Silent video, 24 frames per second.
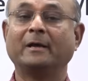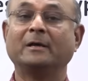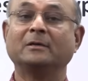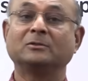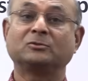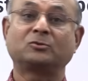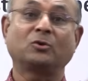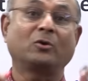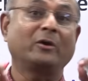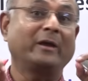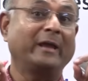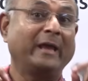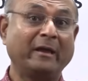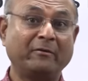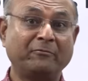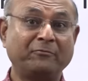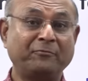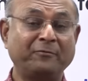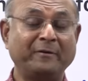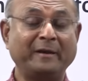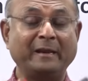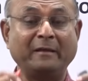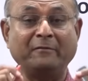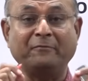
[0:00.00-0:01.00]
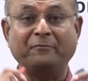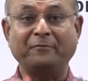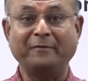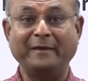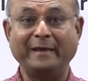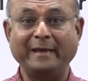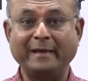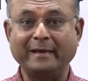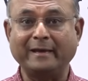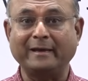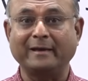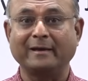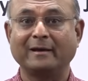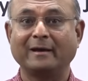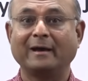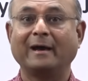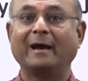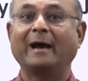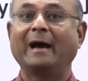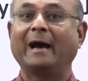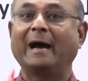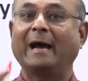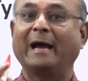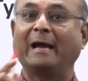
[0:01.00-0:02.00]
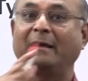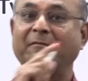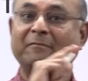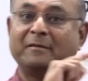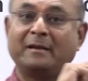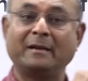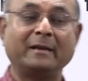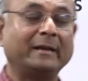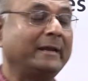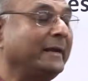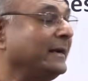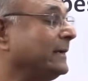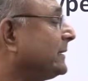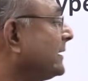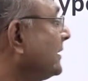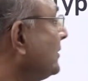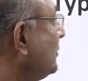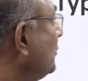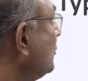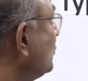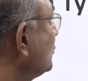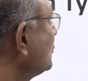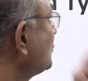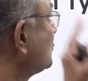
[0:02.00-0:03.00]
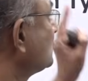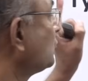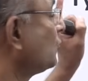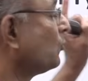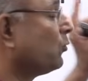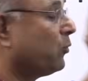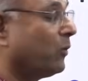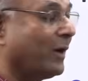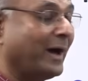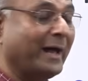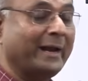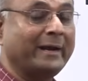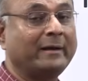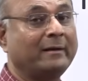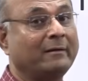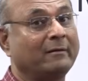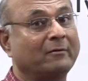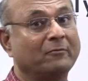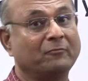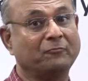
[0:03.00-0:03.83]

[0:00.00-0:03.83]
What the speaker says: So every week I will introduce one